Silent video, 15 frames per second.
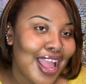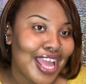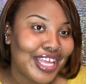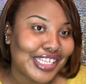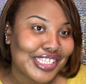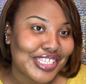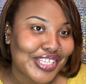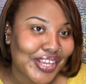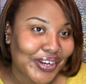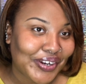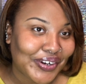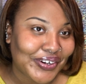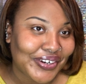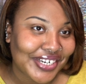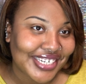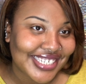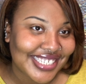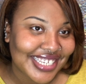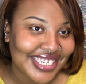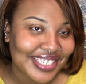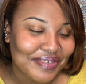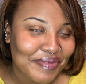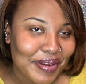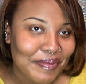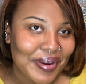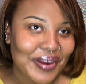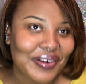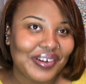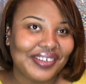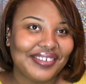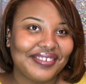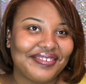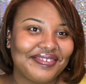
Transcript: and so I decided to make my own